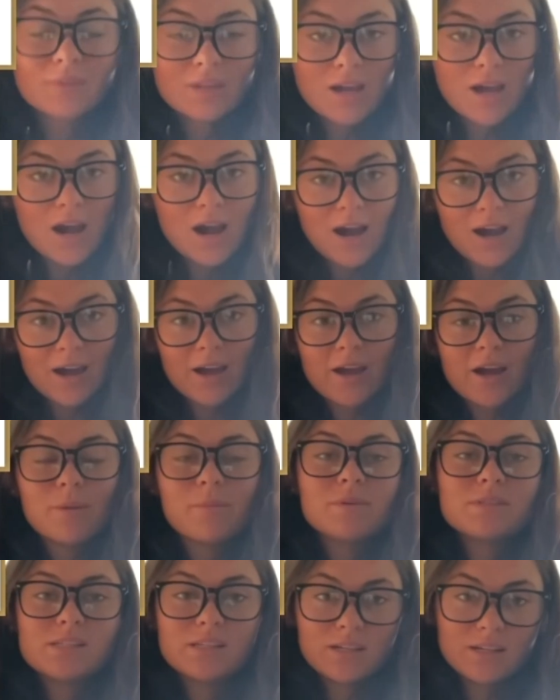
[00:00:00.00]
Hi,
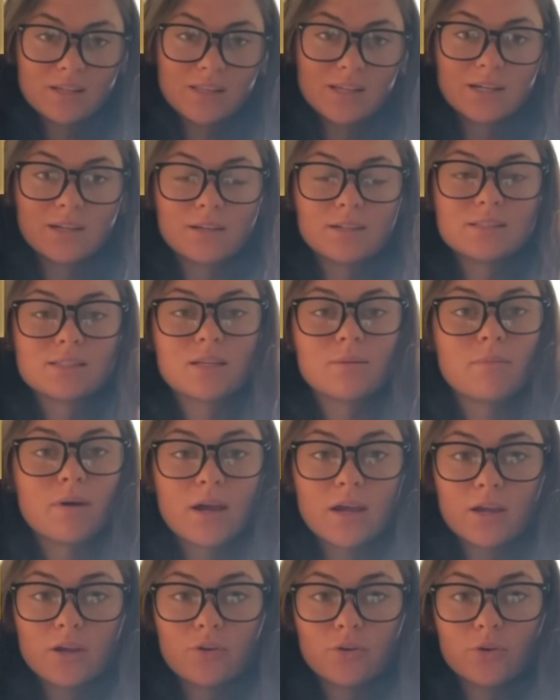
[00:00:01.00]
I'm Izzy Caleris, and
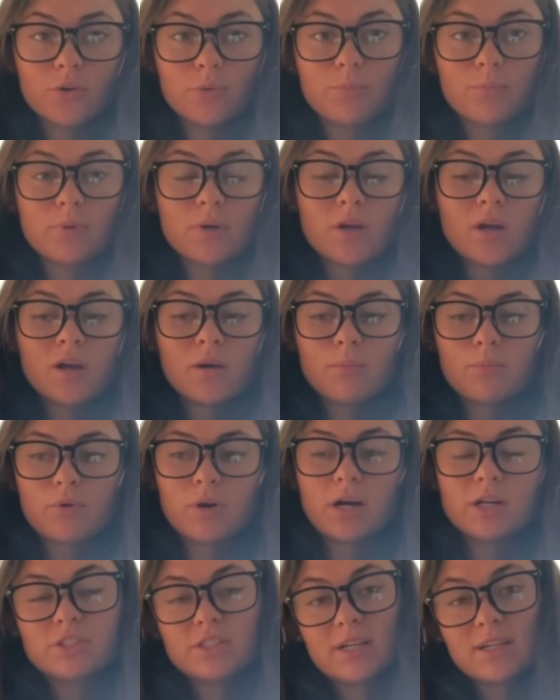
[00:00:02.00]
my group
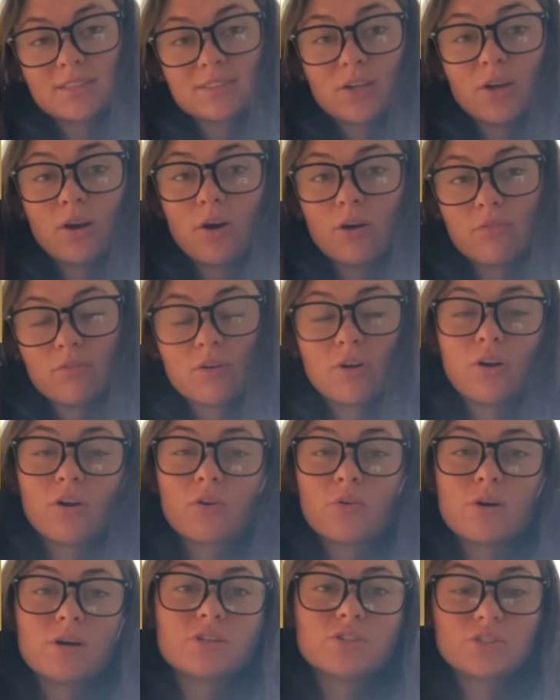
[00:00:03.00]
project overall
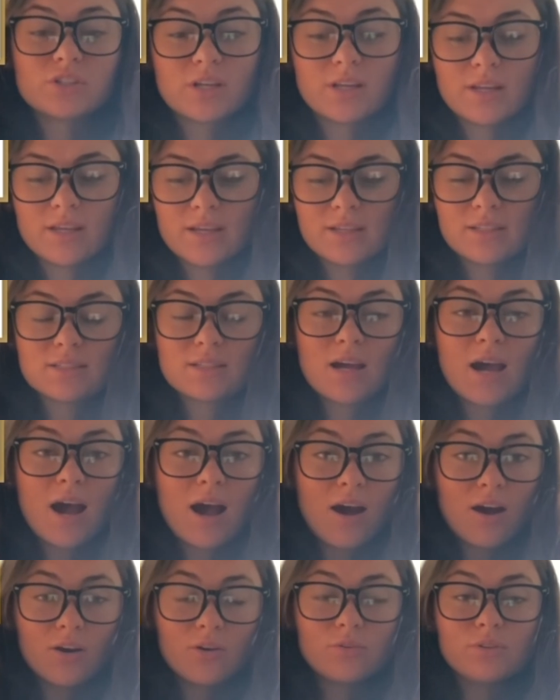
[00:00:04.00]
question is,
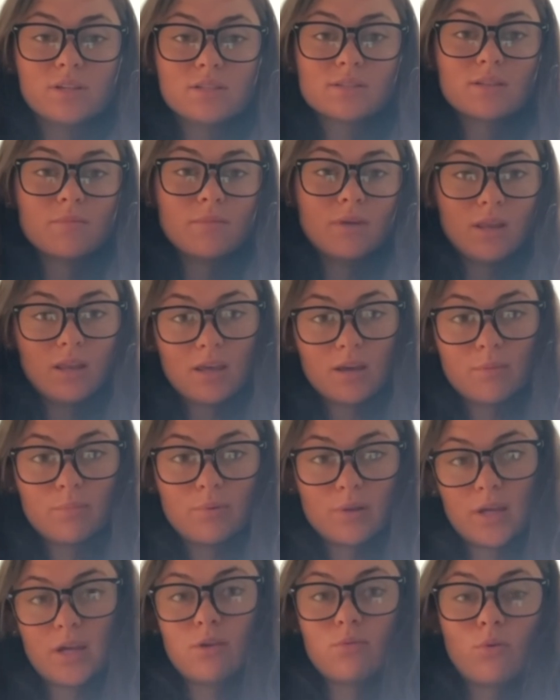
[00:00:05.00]
how does the media
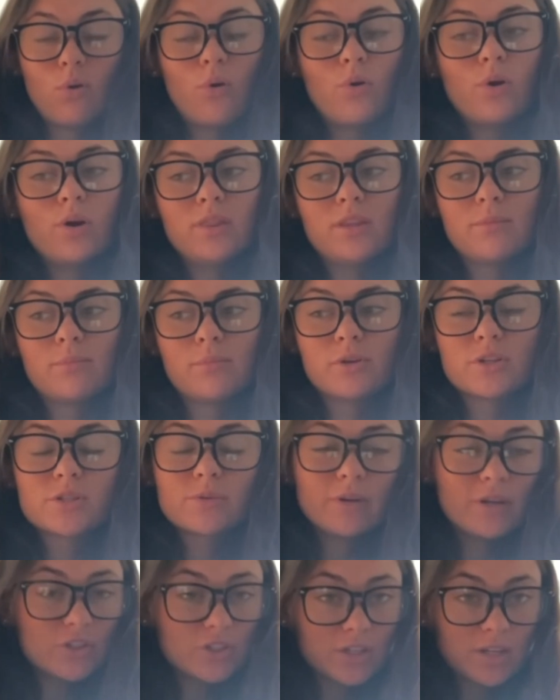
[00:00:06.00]
play a role in the
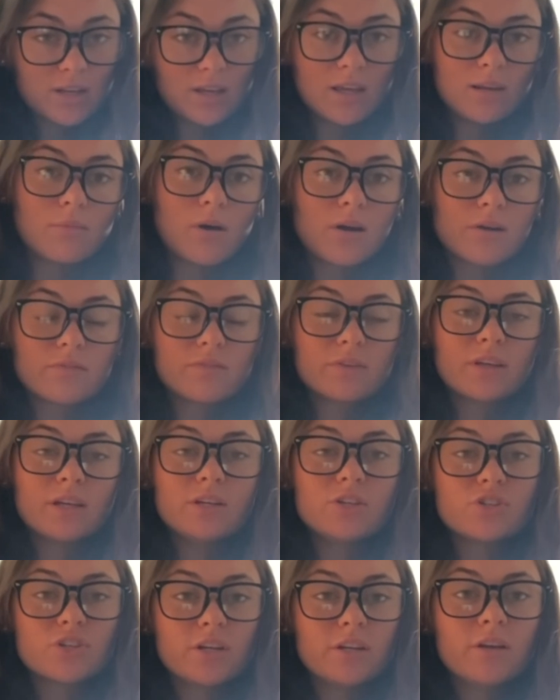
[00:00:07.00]
persuasion and
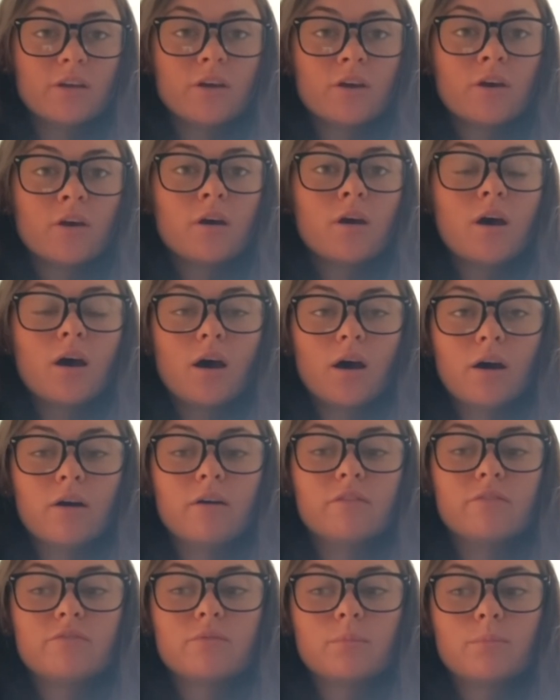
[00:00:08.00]
modification
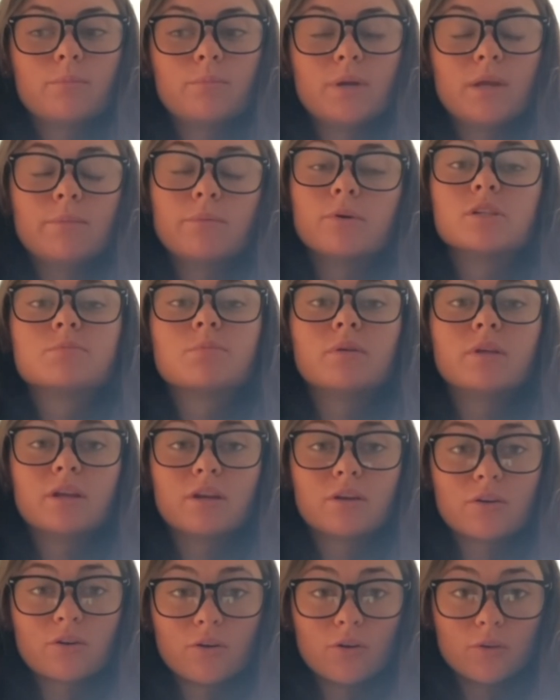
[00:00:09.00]
of people's
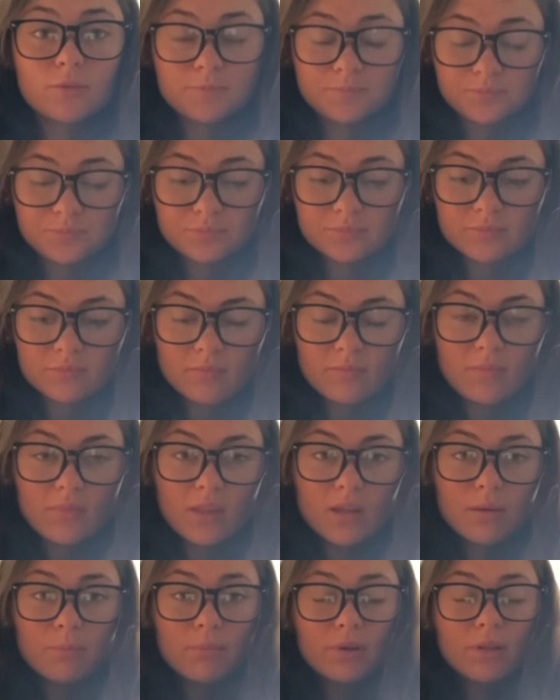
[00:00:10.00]
political
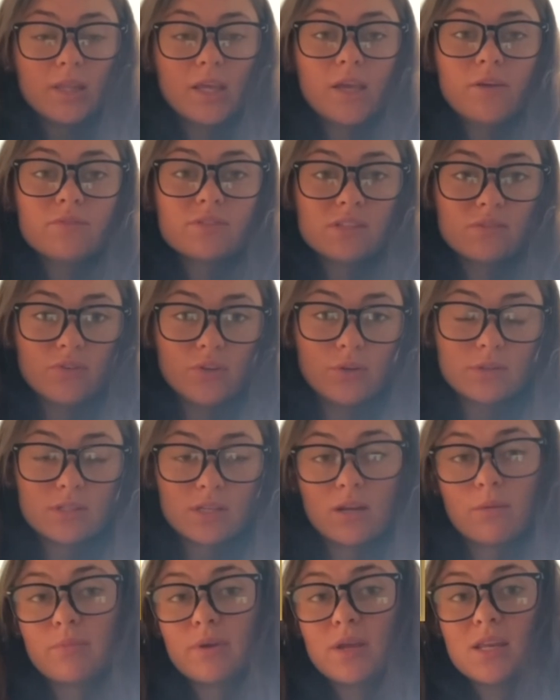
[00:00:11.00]
beliefs, views,
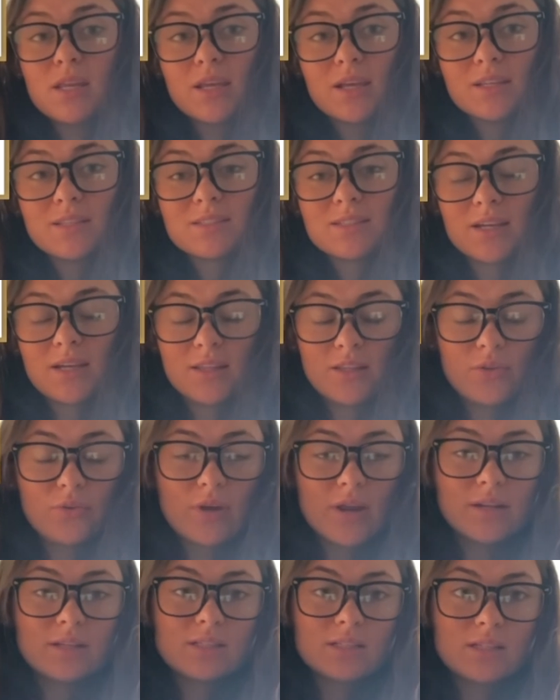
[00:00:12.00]
and opinions in the
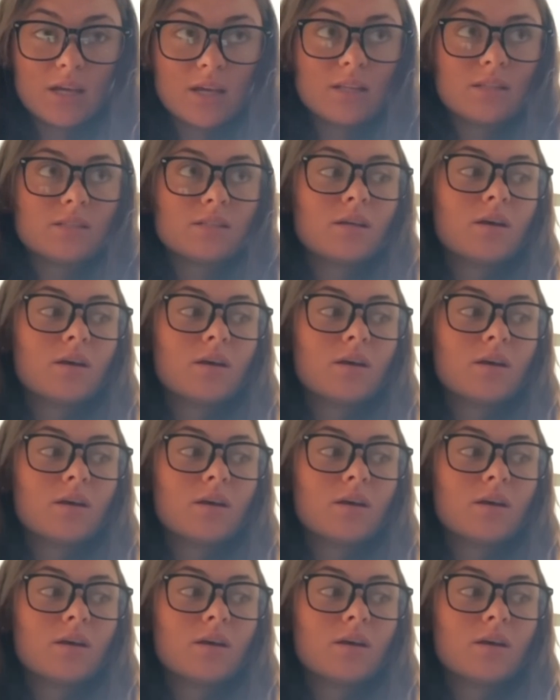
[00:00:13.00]
United States?